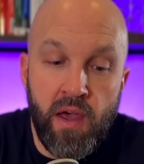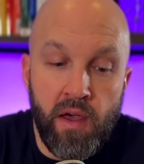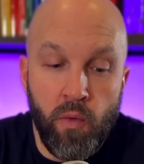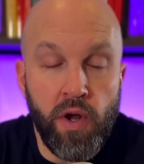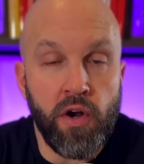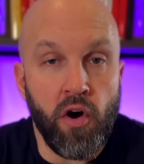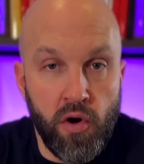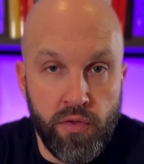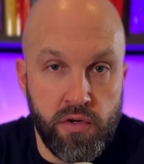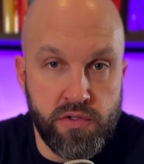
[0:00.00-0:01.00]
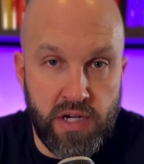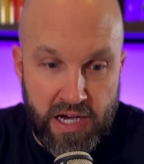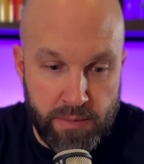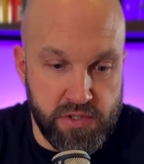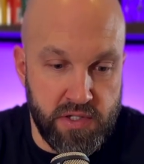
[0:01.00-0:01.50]
what are those
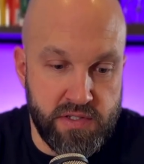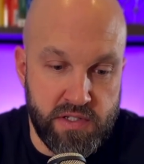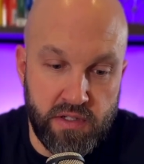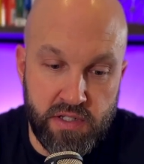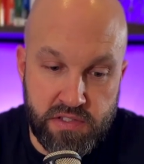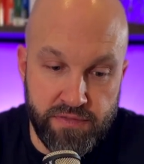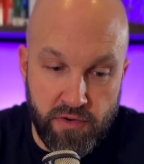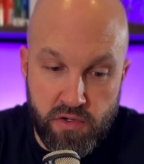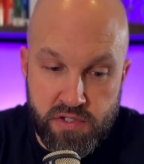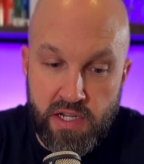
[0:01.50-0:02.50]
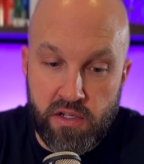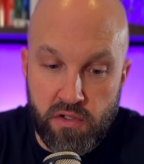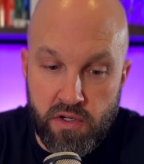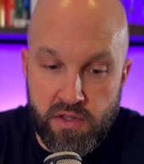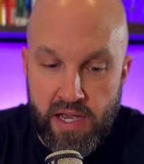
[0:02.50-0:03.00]
options? Let's first take a
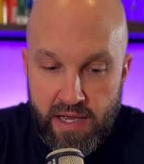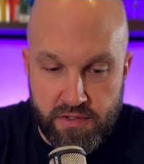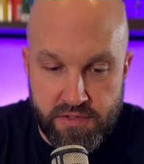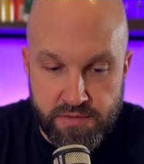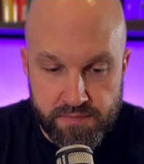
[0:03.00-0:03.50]
look at the house.